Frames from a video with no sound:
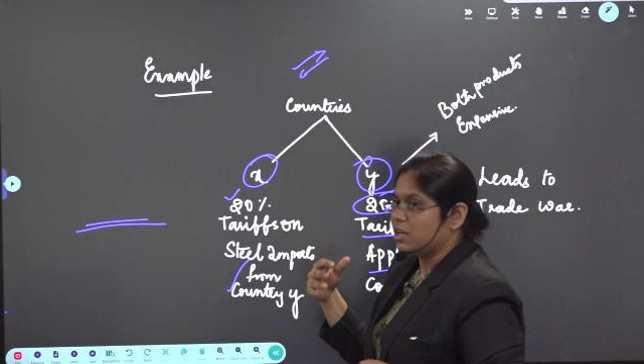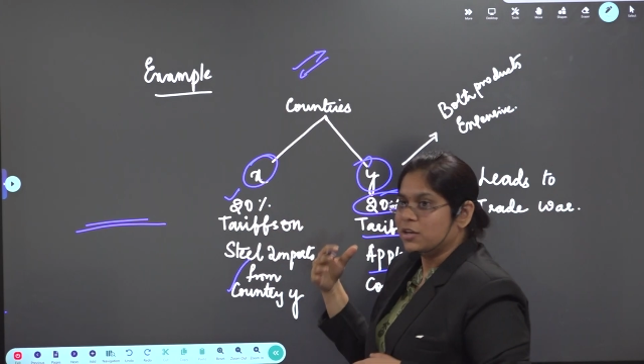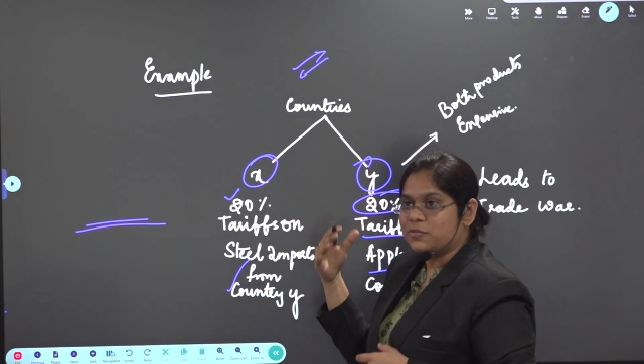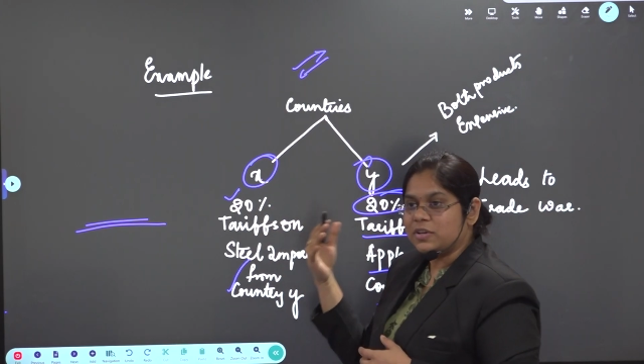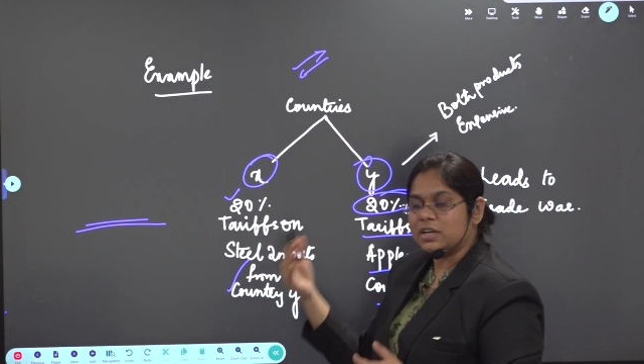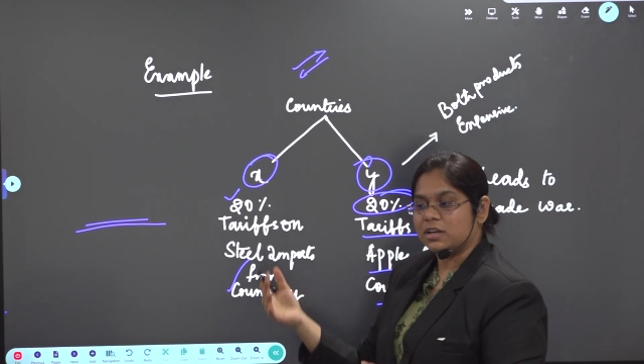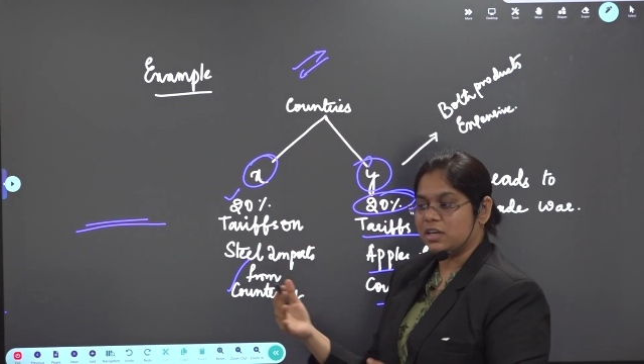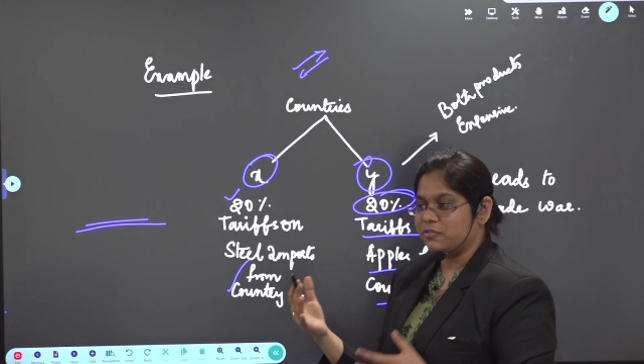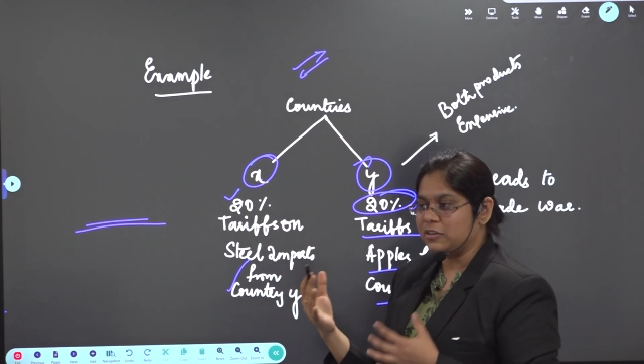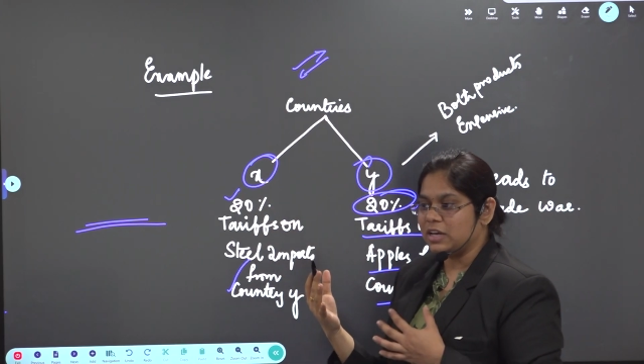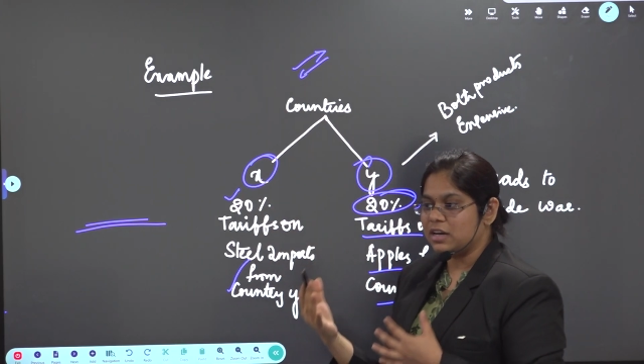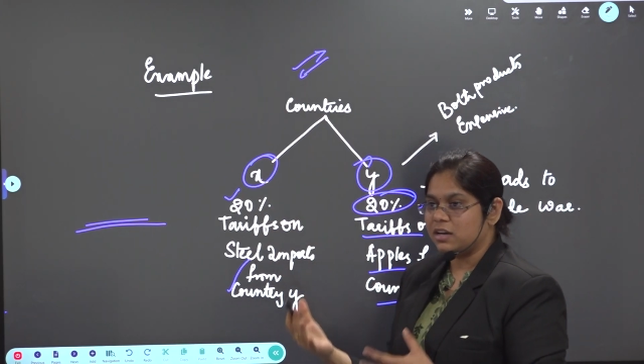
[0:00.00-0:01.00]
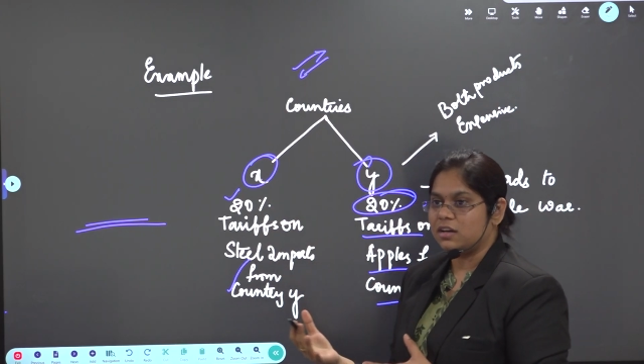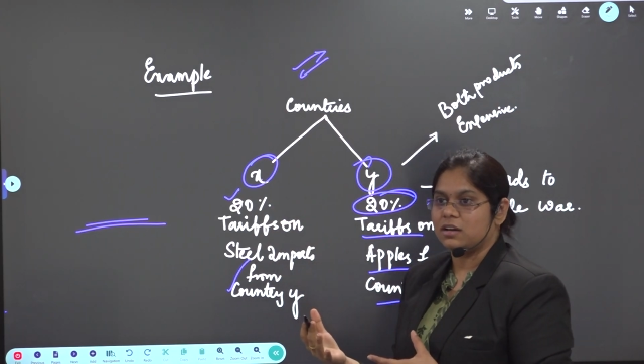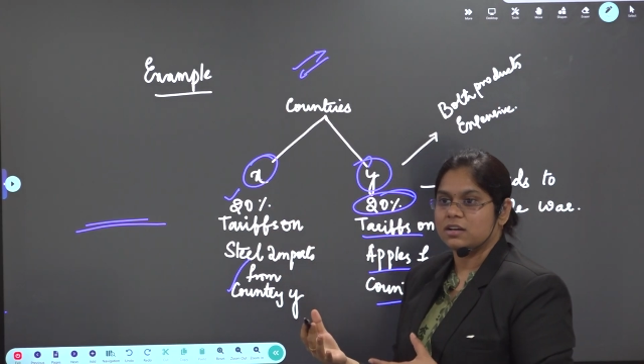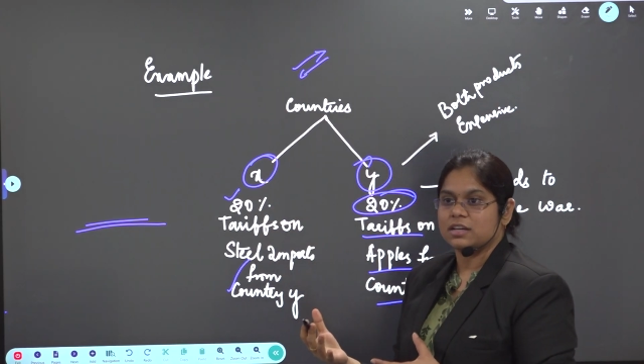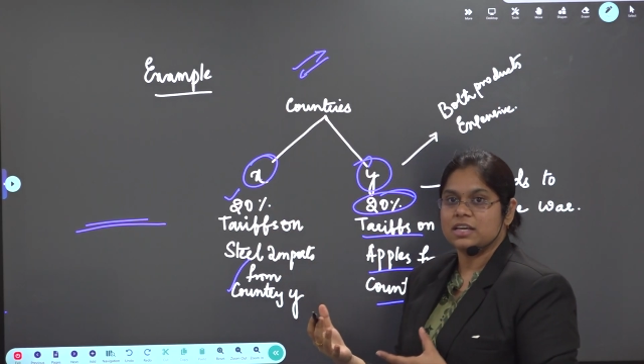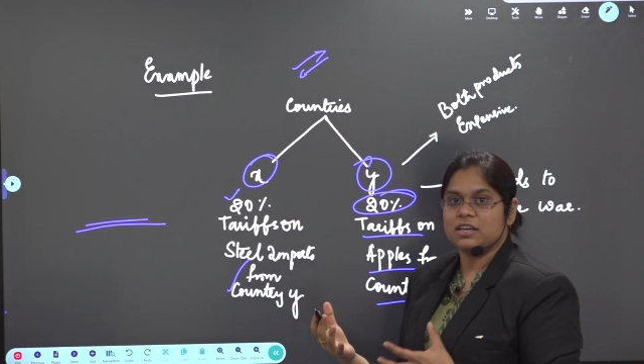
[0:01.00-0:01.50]
If you
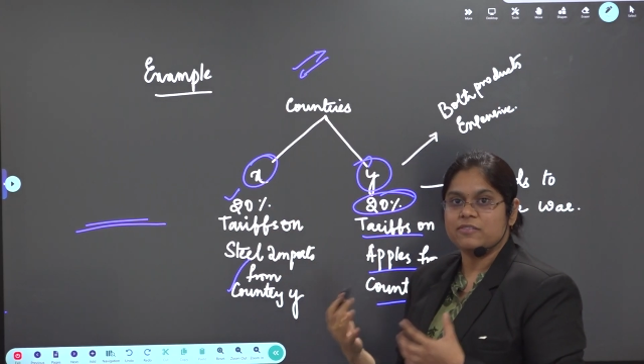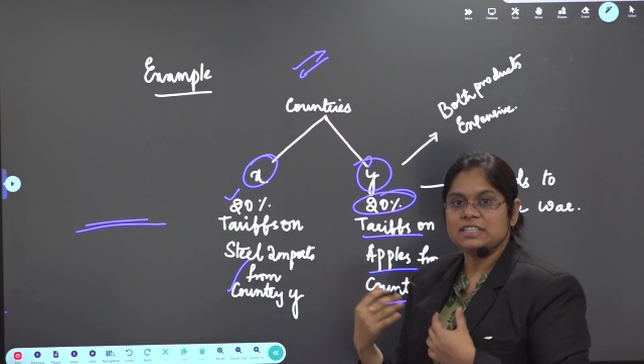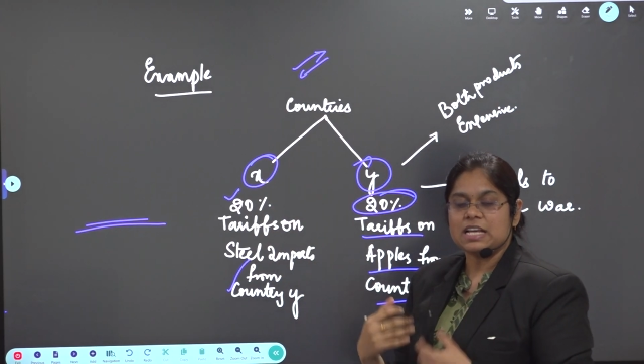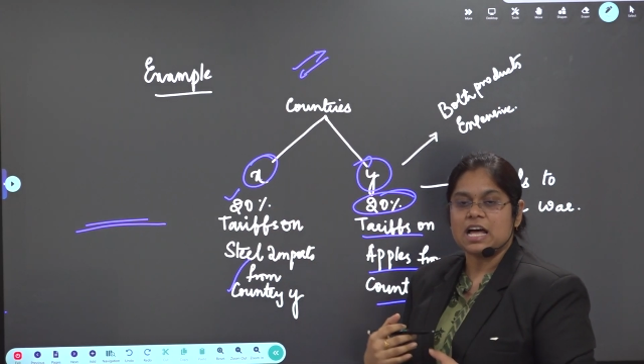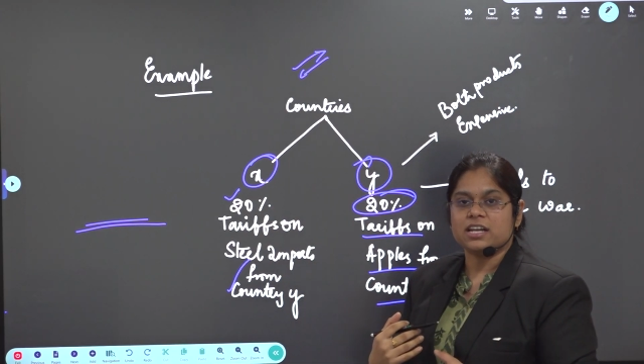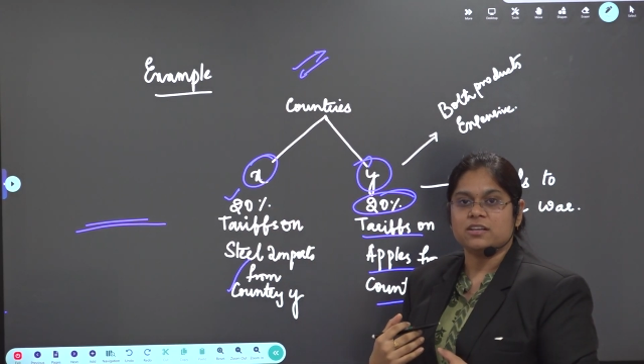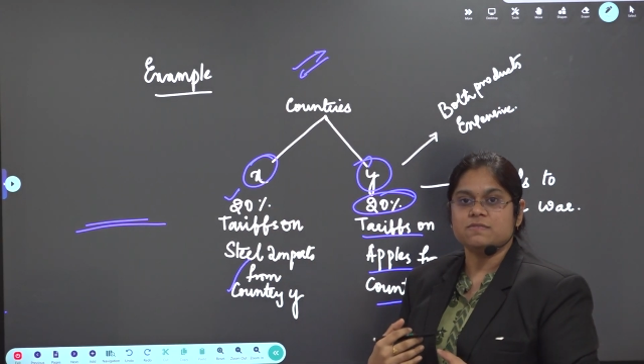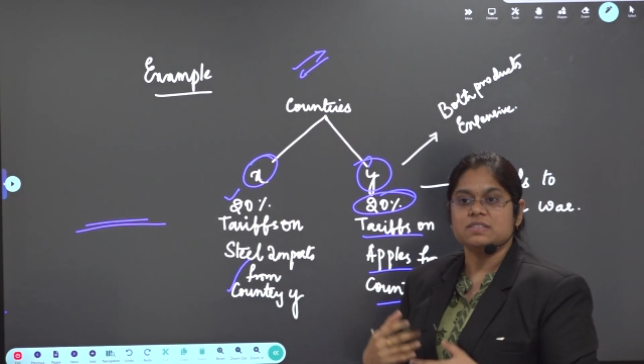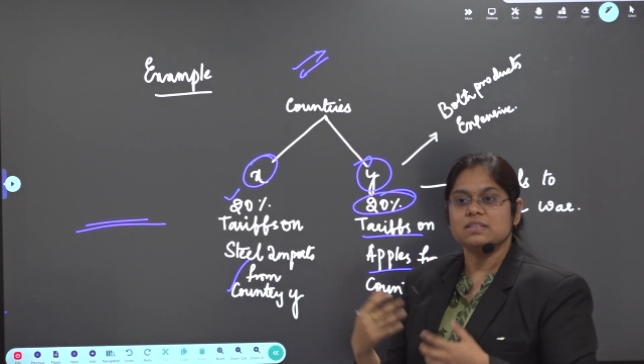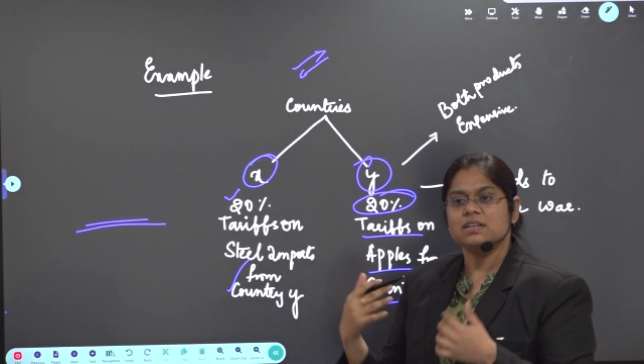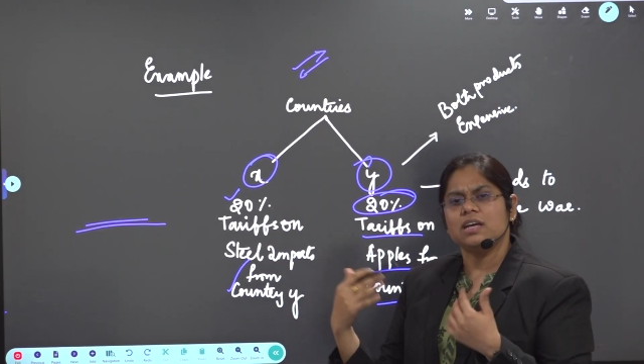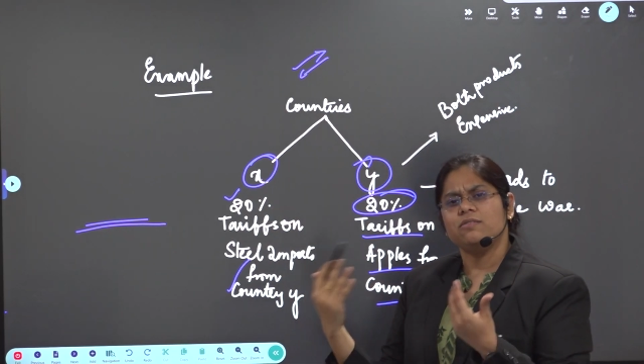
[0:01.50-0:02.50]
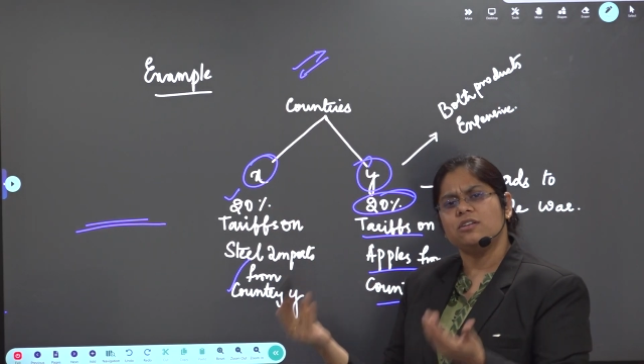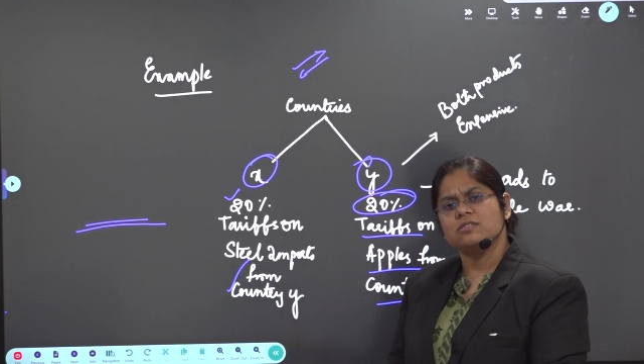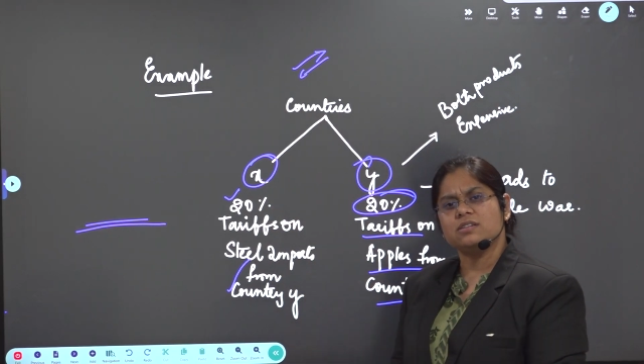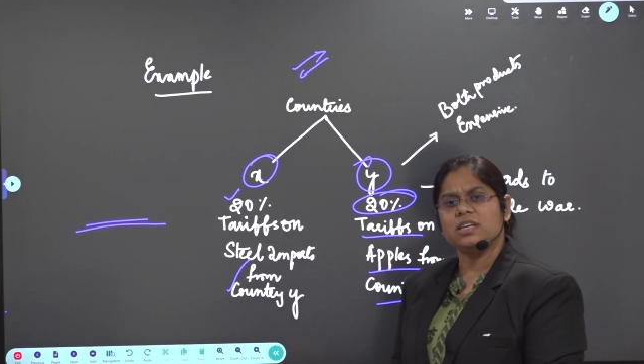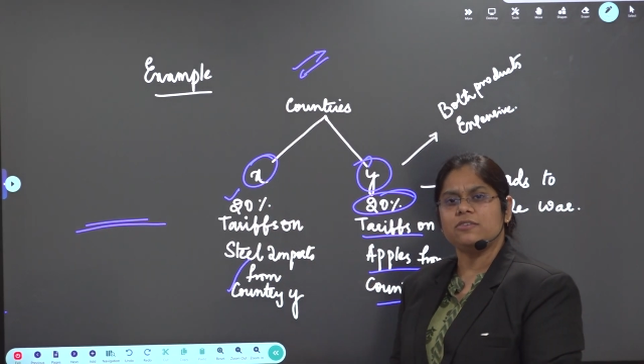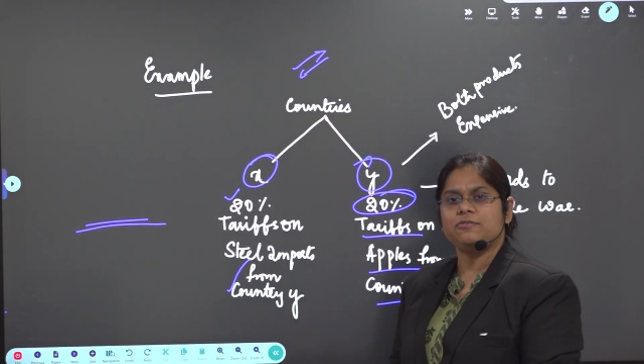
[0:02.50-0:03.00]
are giving tariffs, then I will
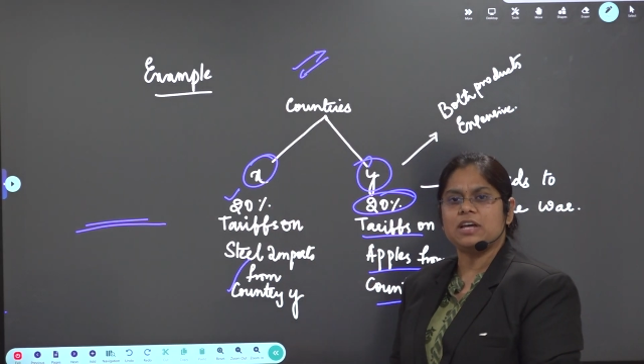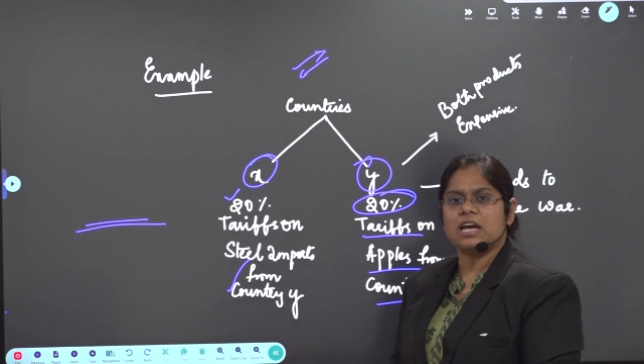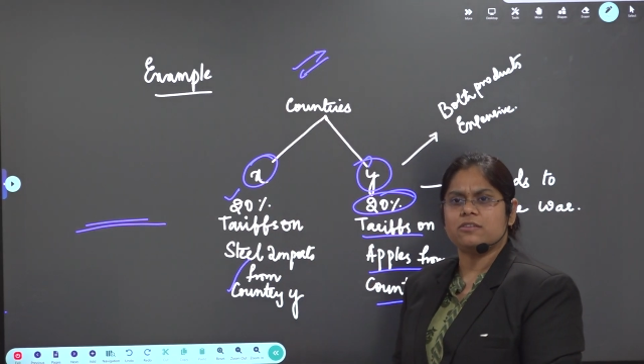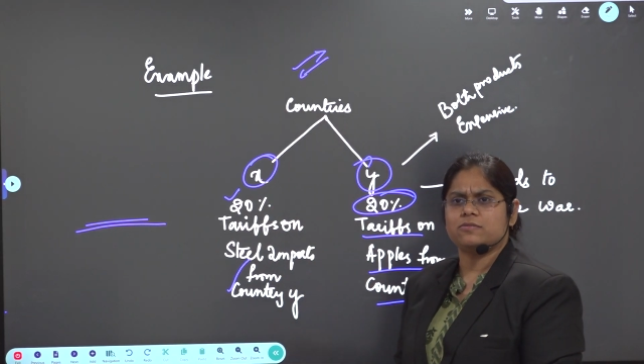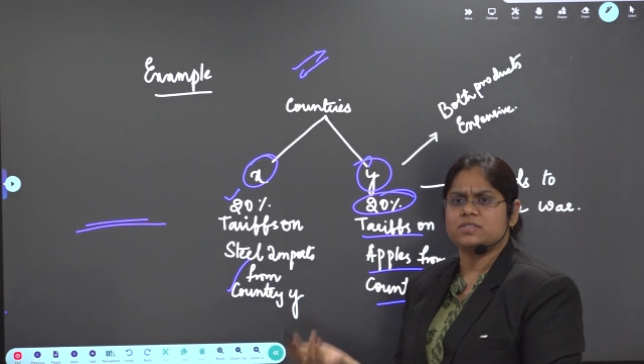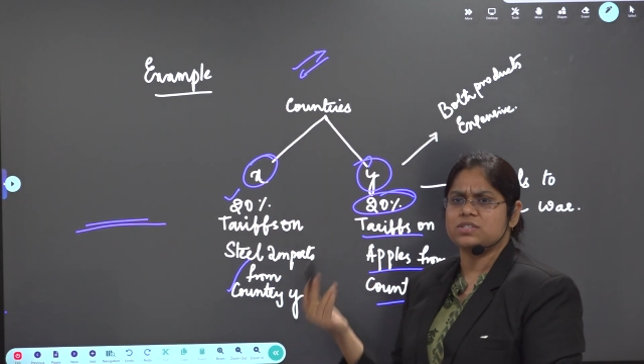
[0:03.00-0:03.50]
also give tariffs,